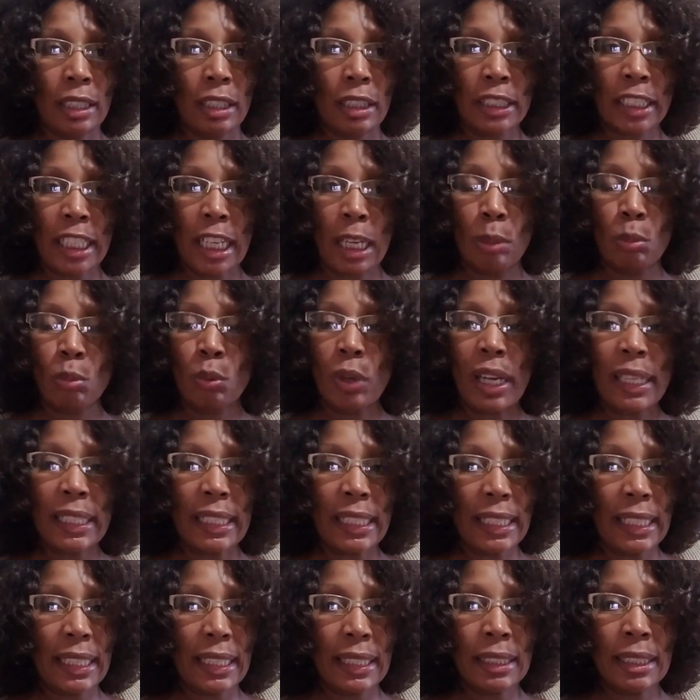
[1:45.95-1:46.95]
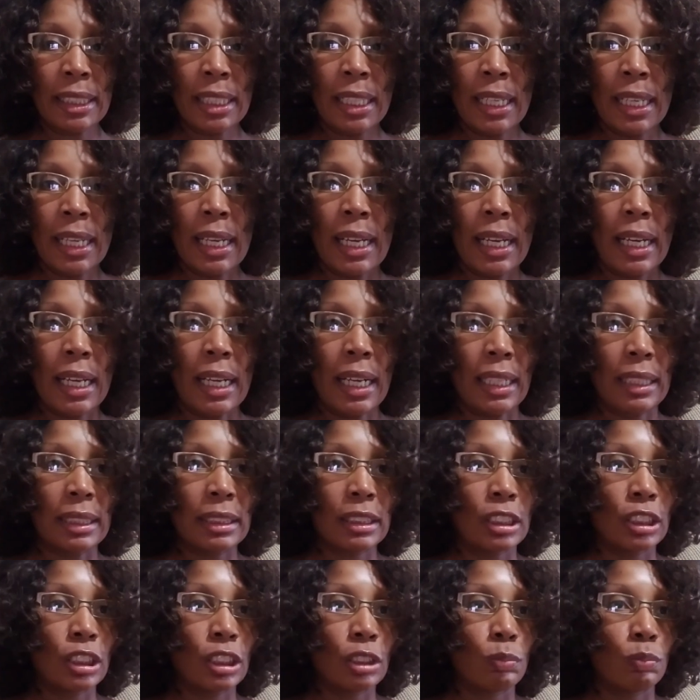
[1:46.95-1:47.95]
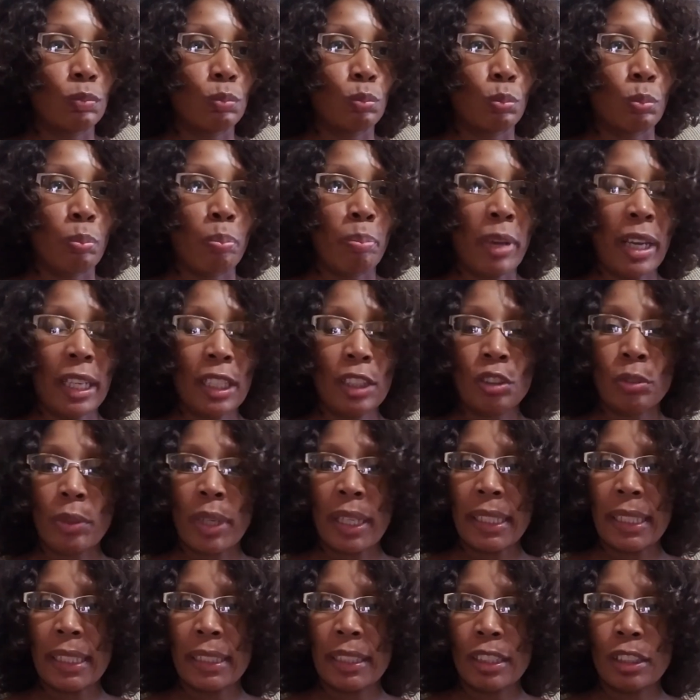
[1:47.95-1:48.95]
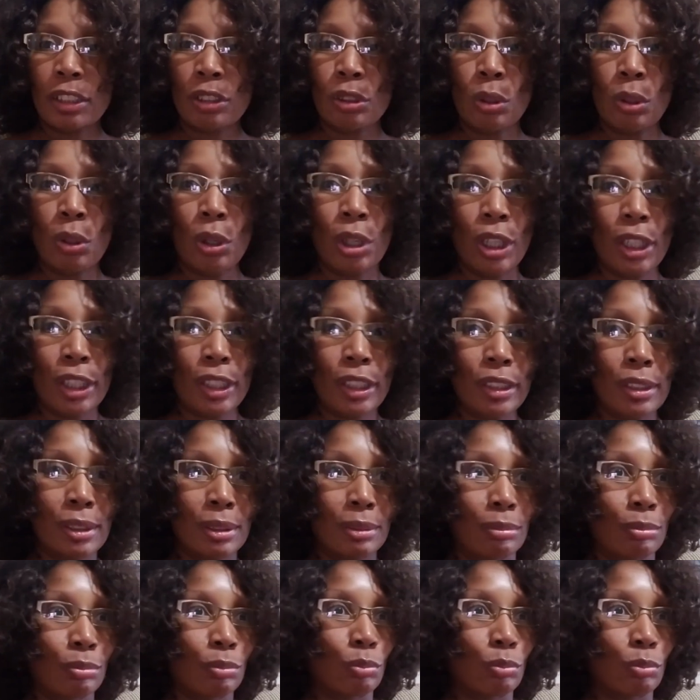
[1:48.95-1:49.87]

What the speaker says: Came right in, met us right at the door.